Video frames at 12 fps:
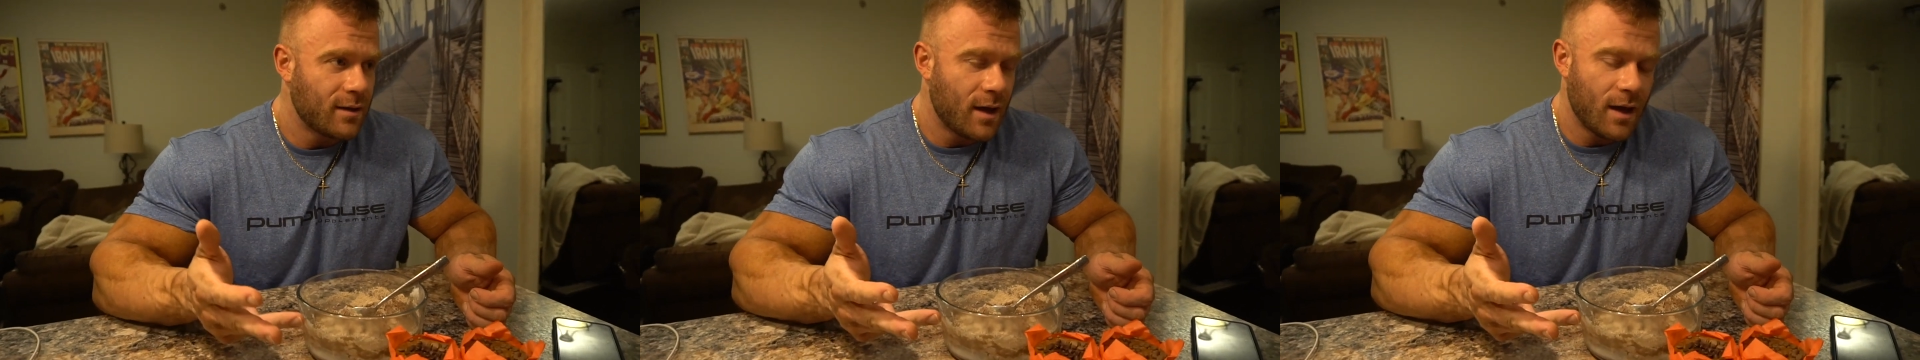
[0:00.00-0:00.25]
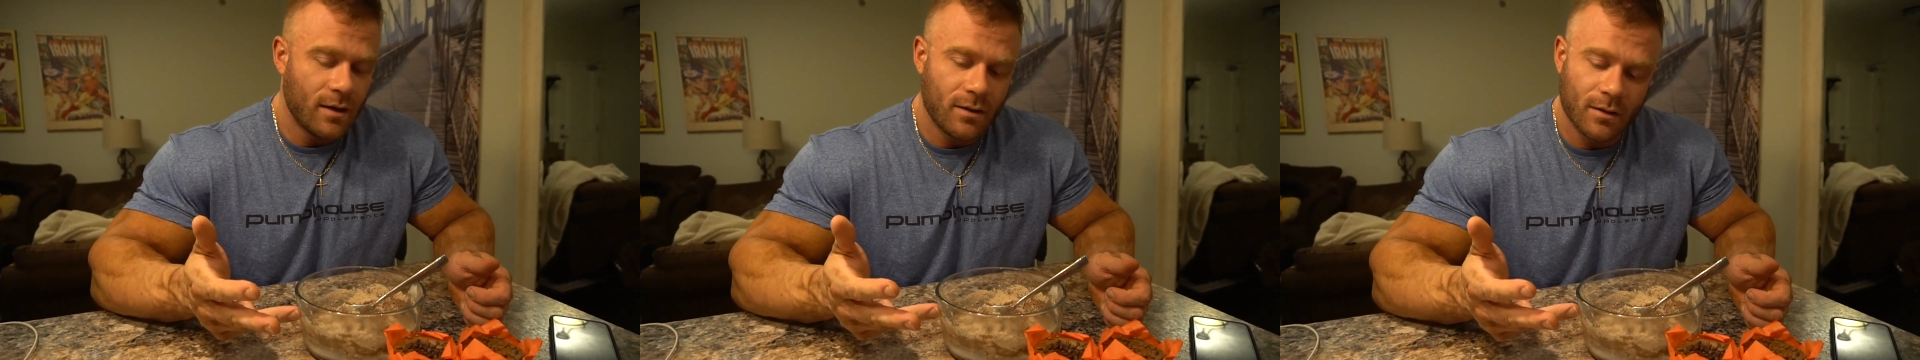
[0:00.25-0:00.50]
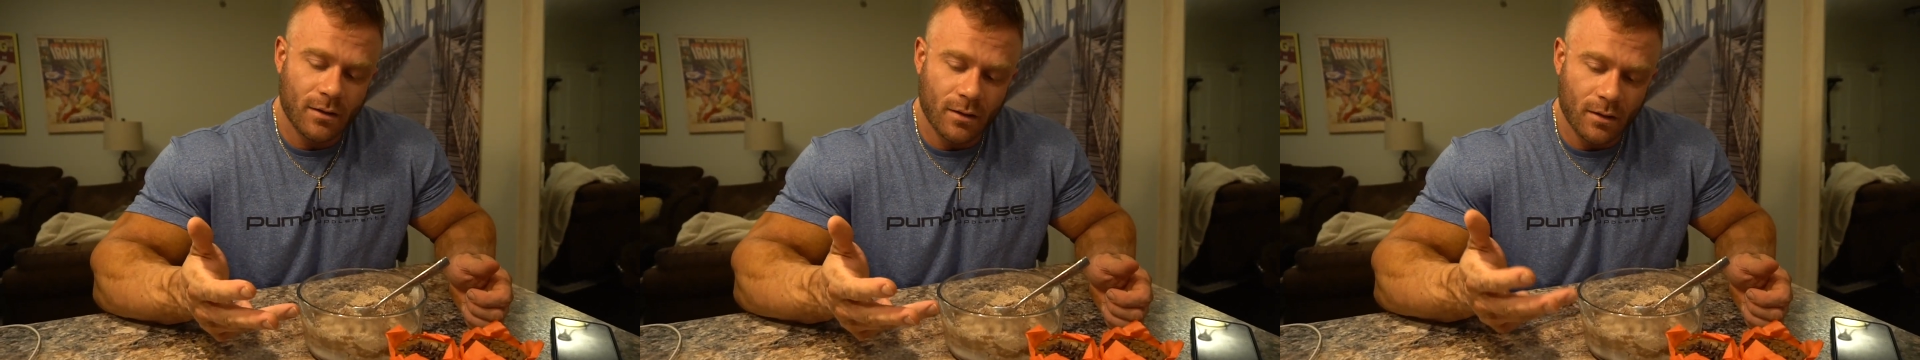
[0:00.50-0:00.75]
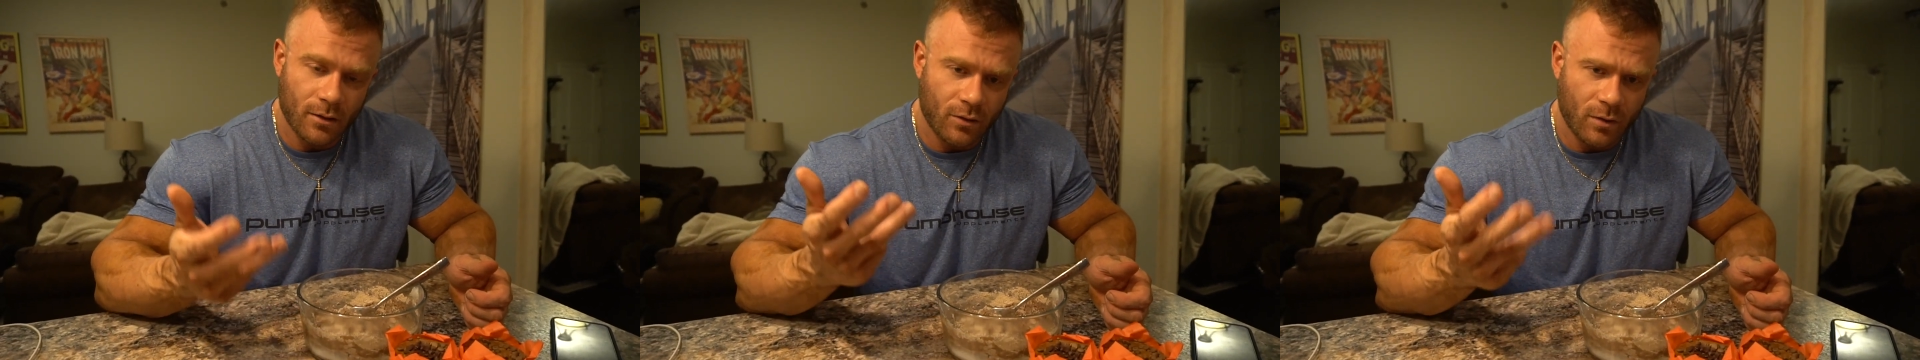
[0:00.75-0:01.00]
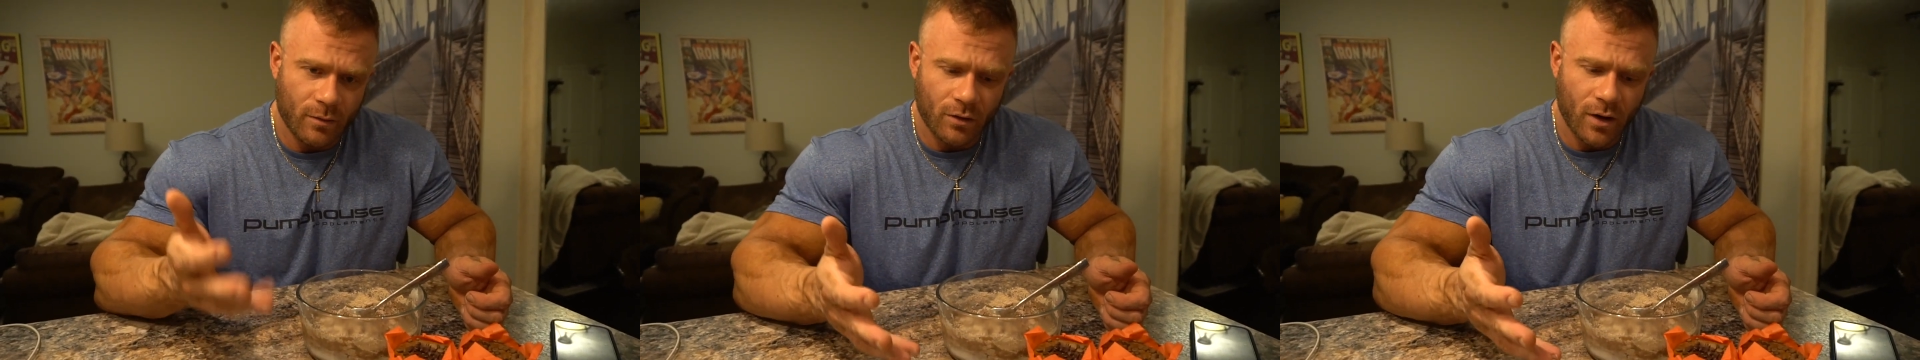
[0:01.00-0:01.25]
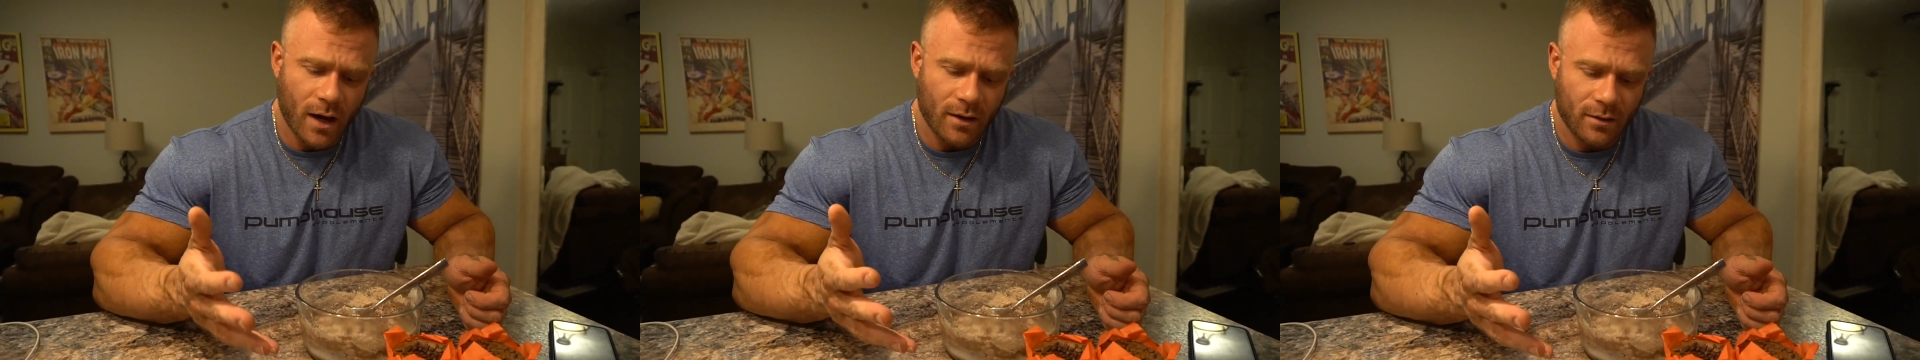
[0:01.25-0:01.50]
cakes, cream of
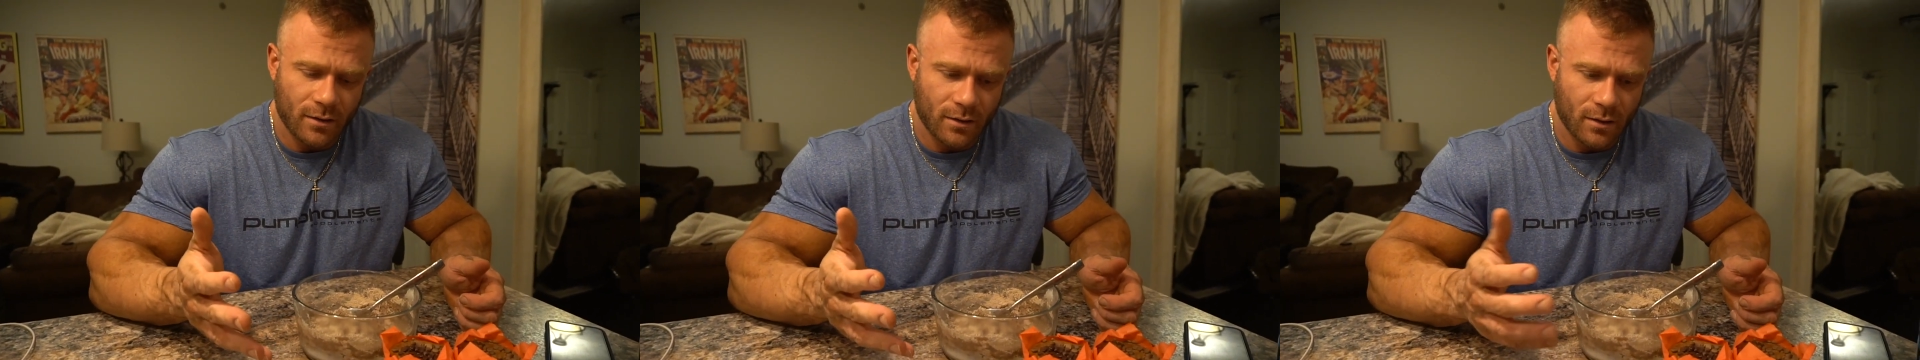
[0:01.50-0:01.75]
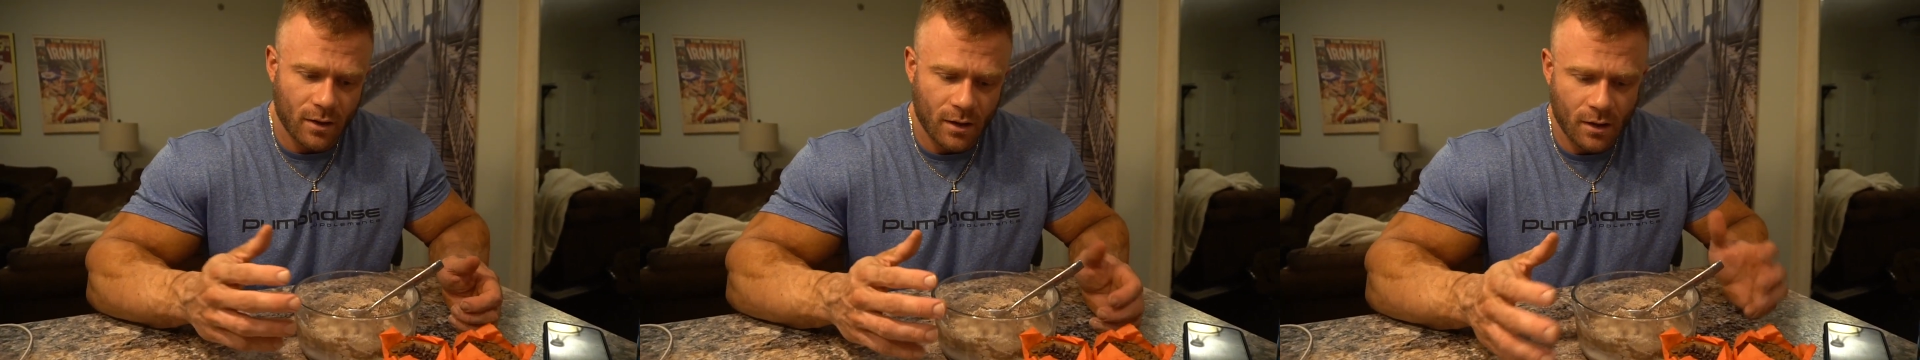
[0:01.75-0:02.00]
rice.